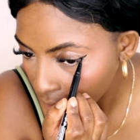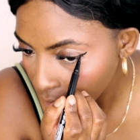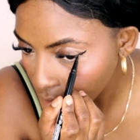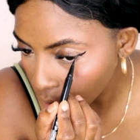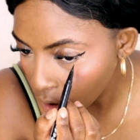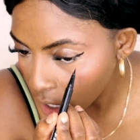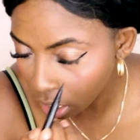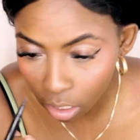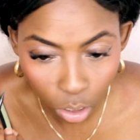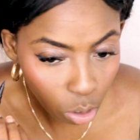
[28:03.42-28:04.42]
It's so
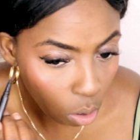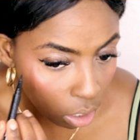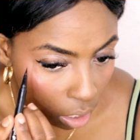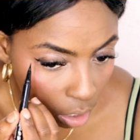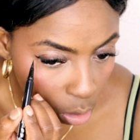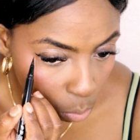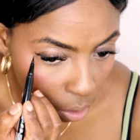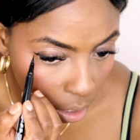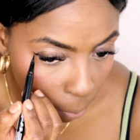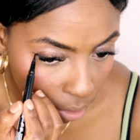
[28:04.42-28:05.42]
hard to talk and do
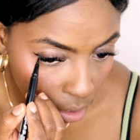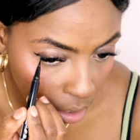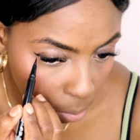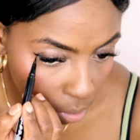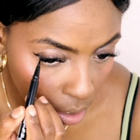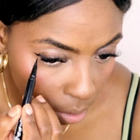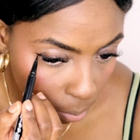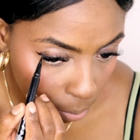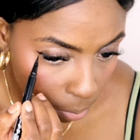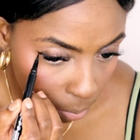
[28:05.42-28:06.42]
makeup at the same time.